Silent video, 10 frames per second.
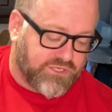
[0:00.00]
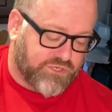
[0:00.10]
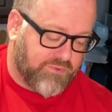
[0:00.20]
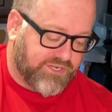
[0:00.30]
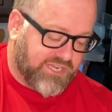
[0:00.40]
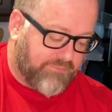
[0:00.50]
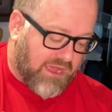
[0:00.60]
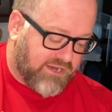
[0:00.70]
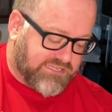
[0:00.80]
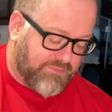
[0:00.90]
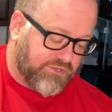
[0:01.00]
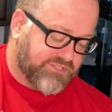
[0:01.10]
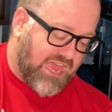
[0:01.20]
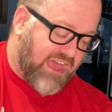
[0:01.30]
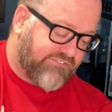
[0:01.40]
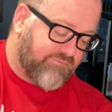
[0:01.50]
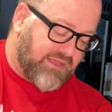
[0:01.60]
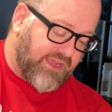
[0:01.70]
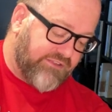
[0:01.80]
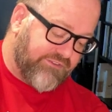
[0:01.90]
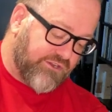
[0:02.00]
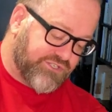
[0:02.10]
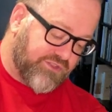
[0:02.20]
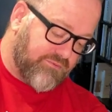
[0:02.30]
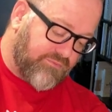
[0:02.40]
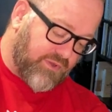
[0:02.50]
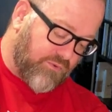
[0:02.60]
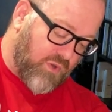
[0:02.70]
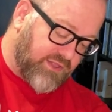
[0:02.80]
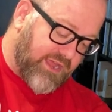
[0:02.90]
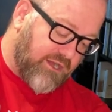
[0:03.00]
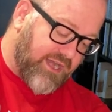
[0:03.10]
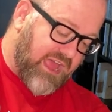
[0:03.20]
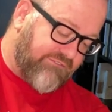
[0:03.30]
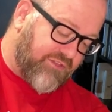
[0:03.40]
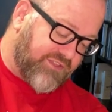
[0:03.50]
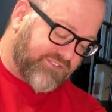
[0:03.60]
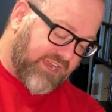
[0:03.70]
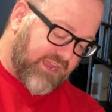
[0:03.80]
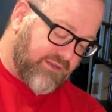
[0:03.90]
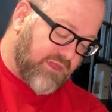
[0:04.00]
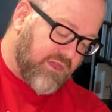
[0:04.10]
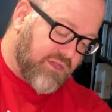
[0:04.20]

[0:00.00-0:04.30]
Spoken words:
So I'm going to dump out because I'm going to use half of my ladyfingers on the one layer and half on the second.